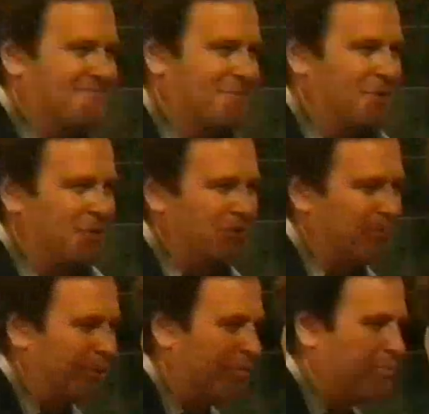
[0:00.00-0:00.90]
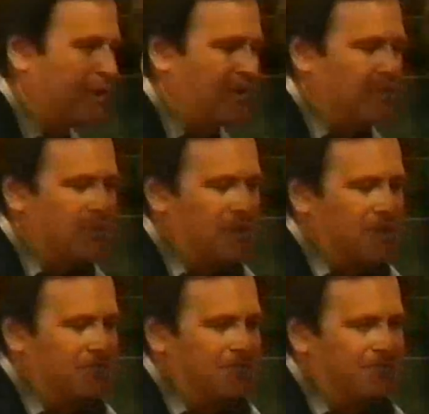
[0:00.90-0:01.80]
But there's a bigger problem,
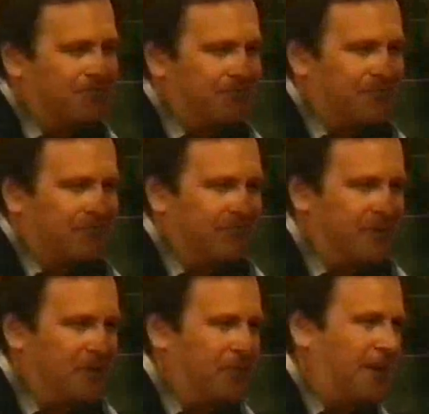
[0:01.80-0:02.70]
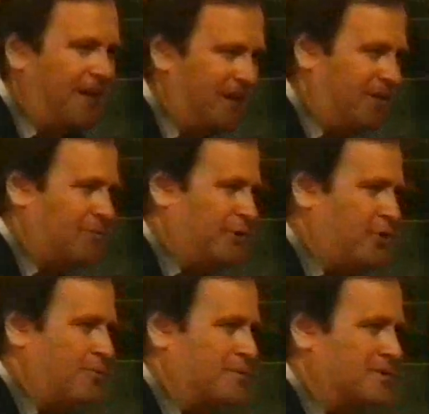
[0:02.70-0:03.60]
honey. If Hank
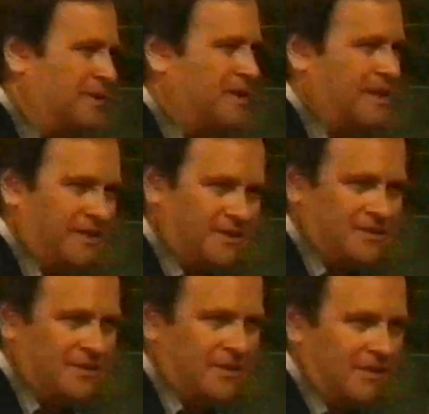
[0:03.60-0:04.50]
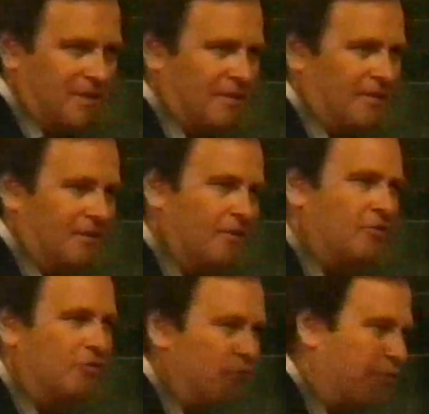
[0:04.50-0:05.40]
reopens the case, mm -hmm.
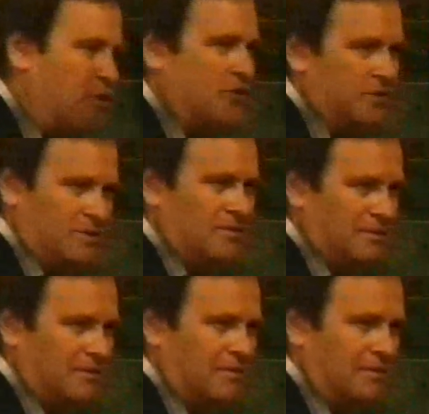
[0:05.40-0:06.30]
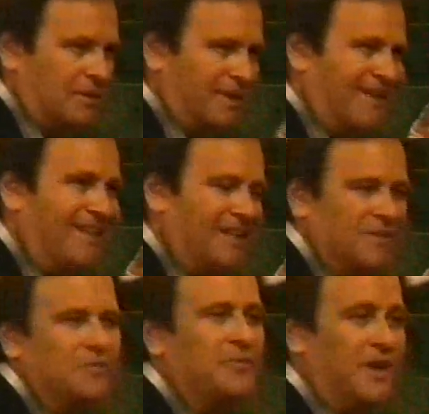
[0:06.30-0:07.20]
first, he
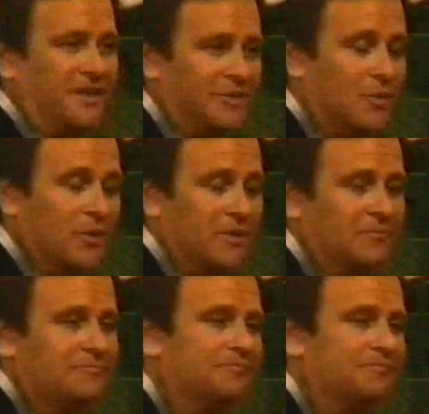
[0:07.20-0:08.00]
has to find Dorian.